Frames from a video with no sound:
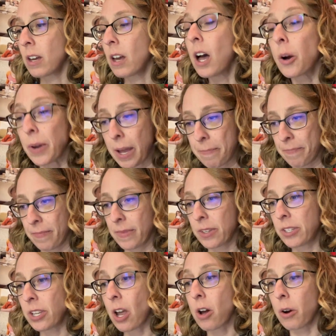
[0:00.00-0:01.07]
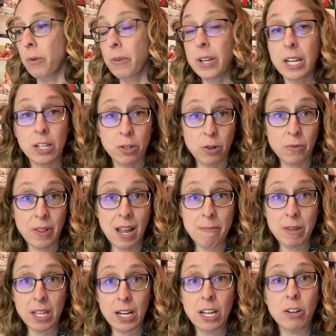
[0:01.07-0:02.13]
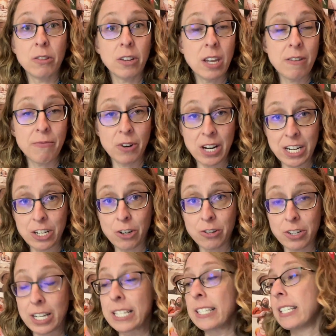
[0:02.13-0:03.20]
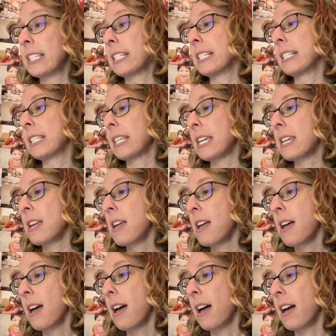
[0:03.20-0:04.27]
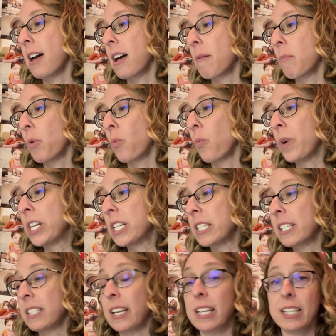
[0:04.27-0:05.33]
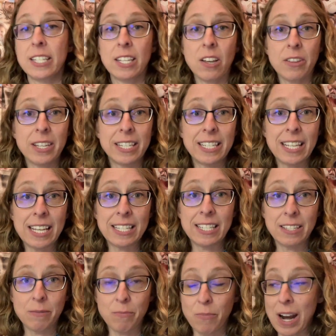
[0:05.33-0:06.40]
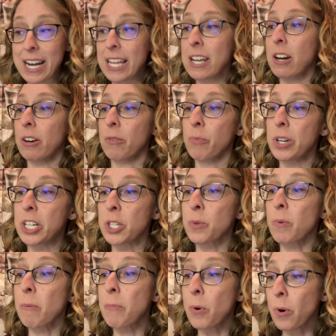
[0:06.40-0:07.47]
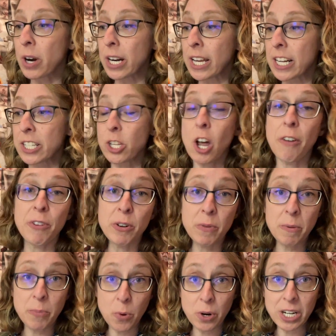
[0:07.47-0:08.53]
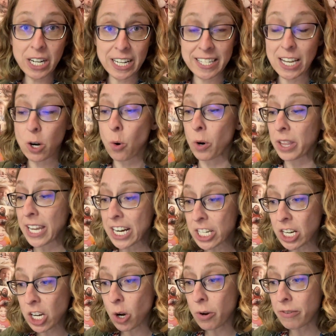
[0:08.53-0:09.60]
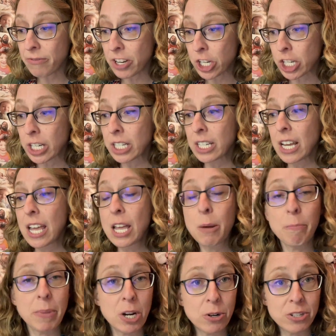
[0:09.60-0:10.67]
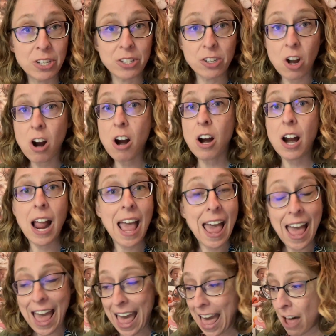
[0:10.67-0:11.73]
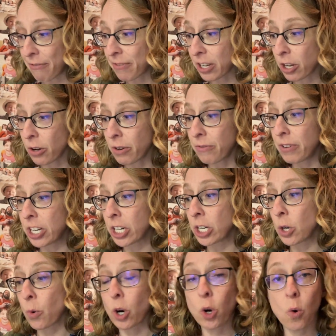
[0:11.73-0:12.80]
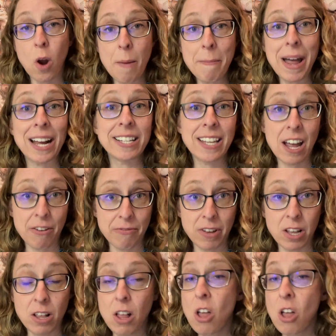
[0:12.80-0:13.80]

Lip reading: Okay, so internal reliability, you're looking for internal consistency, which is, and all this says right here, which is reported, it's often reported as a correlation coefficient, Pearson's R, alpha coefficient, or Cronbach's alpha.